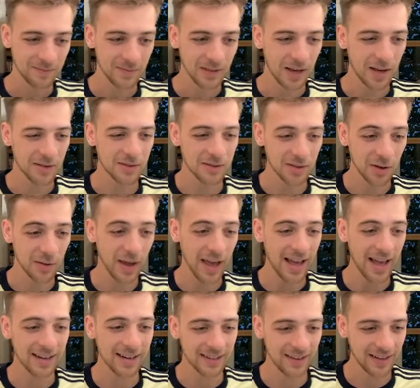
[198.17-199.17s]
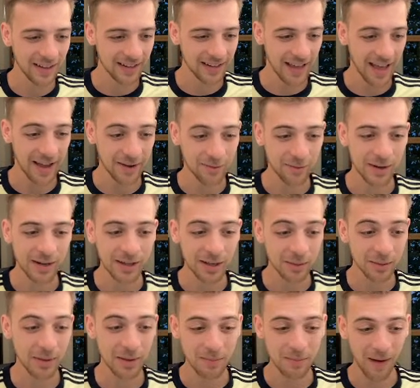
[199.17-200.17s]
So Eckler and Henry are
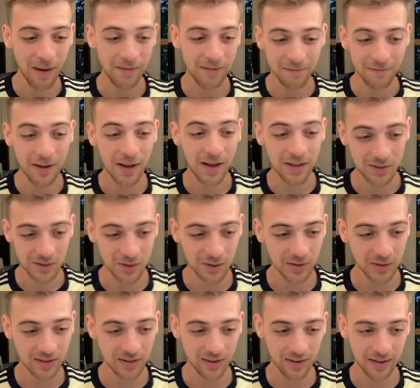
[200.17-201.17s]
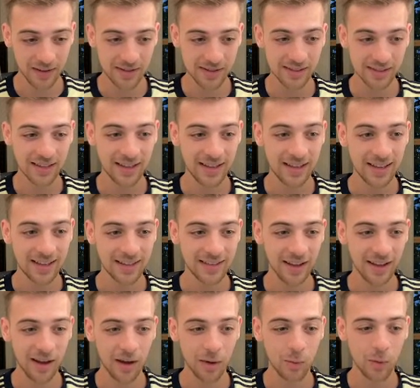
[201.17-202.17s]
going to be my first guys
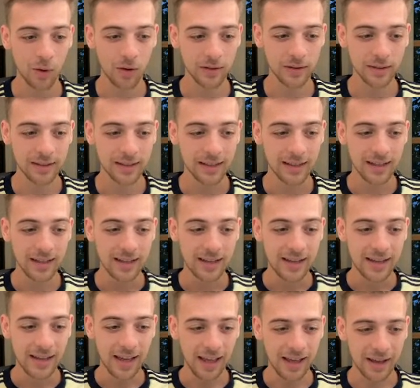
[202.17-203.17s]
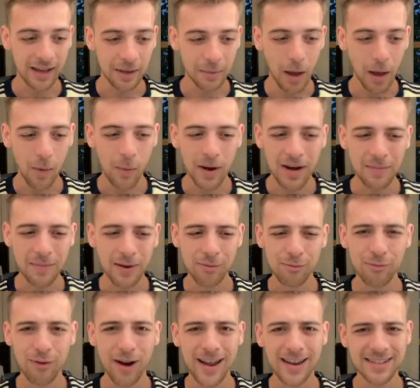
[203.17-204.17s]
that I want. I went a bit
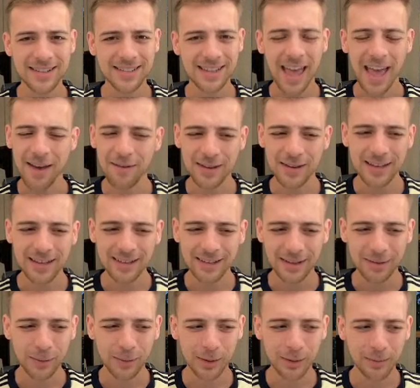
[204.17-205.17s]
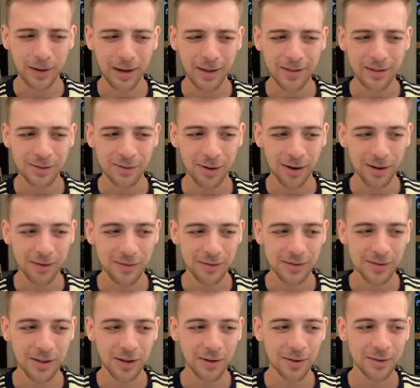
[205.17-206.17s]
Raiders heavy in one of my other drafts,
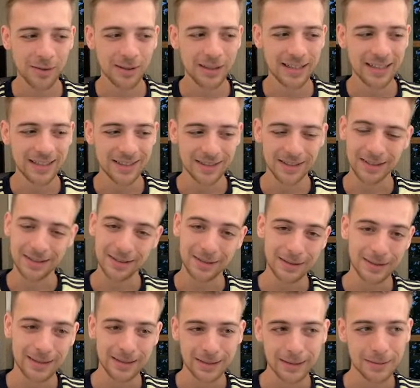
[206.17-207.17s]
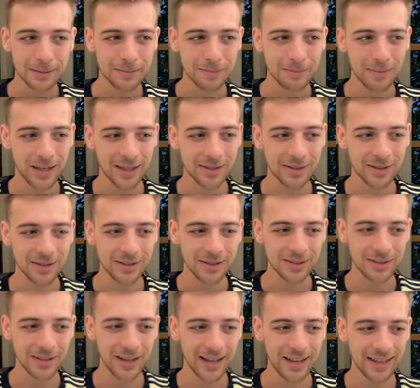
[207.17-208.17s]
so might not
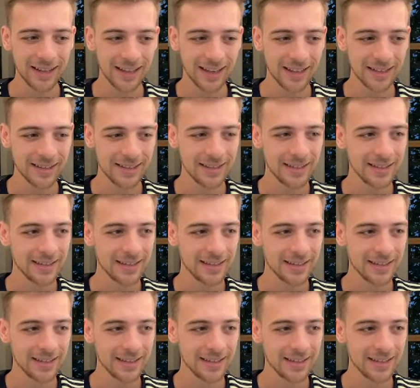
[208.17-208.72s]
do that again.